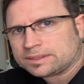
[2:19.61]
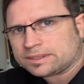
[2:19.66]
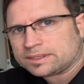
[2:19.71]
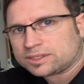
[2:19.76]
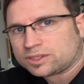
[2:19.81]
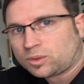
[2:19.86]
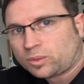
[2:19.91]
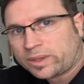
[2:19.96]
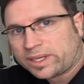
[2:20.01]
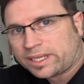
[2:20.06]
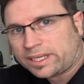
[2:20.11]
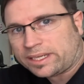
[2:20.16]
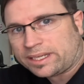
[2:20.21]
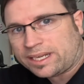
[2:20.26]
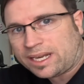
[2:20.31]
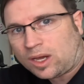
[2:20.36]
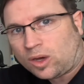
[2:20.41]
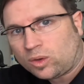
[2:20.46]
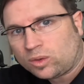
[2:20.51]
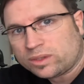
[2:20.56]
So when I
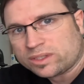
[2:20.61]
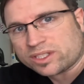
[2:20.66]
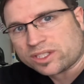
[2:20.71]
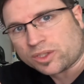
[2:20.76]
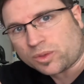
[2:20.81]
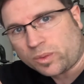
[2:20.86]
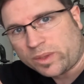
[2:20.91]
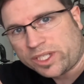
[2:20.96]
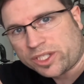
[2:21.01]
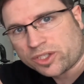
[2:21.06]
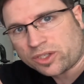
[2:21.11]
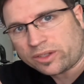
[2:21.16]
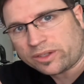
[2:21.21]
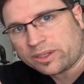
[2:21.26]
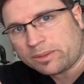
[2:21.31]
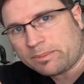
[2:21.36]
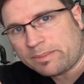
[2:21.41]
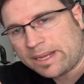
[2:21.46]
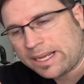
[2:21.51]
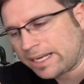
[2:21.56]
now switch on
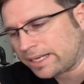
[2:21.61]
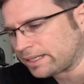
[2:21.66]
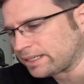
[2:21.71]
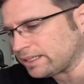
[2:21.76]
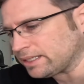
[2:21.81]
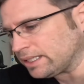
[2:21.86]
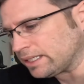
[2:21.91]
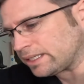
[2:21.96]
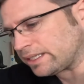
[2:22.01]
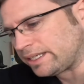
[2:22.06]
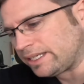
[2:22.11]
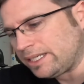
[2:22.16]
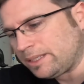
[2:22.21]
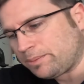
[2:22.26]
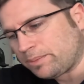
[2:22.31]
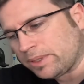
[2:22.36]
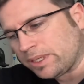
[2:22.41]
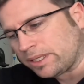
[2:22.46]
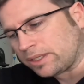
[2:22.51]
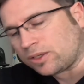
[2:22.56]
the Mac,
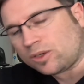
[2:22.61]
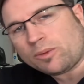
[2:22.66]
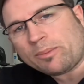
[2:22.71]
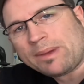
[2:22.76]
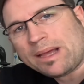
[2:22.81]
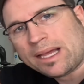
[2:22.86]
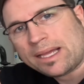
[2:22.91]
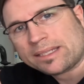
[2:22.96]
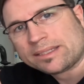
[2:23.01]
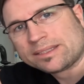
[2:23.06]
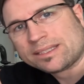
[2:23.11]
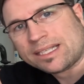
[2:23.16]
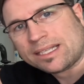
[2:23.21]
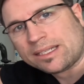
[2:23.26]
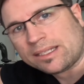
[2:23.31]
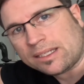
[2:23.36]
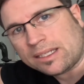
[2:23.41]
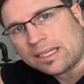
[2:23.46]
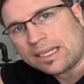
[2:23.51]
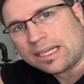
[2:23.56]
keep Command
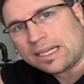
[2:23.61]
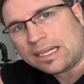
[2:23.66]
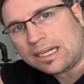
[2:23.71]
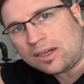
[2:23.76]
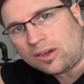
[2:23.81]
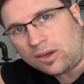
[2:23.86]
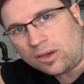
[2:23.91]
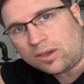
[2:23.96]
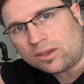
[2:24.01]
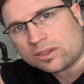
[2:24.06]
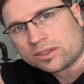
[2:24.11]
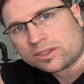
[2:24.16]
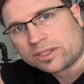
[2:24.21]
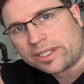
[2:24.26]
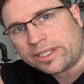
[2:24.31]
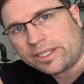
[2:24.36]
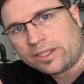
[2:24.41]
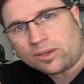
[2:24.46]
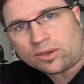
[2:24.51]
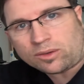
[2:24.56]
Alt
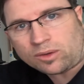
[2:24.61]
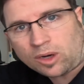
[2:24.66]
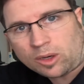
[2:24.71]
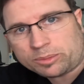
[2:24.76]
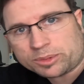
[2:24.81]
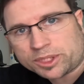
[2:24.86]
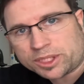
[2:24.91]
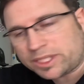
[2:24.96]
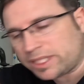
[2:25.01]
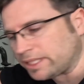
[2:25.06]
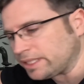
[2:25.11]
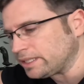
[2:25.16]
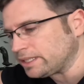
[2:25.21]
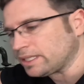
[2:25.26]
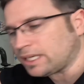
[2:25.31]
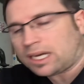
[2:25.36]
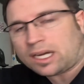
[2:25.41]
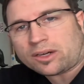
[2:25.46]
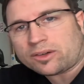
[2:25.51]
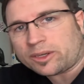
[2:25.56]
key or Option
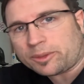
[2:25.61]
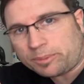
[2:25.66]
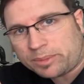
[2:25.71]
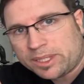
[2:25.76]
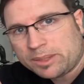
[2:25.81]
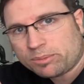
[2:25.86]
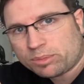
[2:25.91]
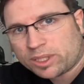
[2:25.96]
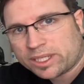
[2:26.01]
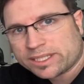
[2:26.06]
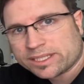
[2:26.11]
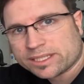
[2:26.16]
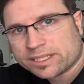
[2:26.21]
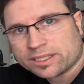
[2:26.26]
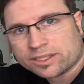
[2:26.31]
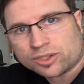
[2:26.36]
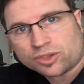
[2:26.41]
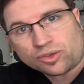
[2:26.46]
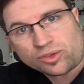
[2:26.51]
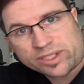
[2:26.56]
key R and P
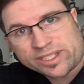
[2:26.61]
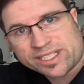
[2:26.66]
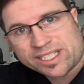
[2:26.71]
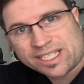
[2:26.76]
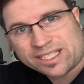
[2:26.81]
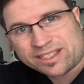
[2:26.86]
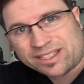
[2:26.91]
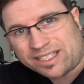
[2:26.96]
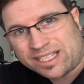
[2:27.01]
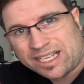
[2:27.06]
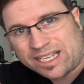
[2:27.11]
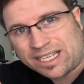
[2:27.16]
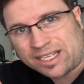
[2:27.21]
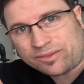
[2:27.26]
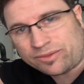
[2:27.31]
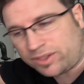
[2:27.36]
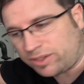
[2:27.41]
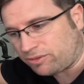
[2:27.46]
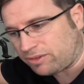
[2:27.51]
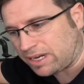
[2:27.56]
pressed to reset the
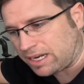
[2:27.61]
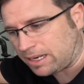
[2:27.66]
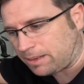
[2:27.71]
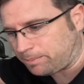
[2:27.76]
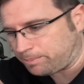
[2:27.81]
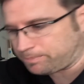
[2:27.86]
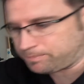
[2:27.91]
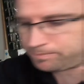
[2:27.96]
NVRAM.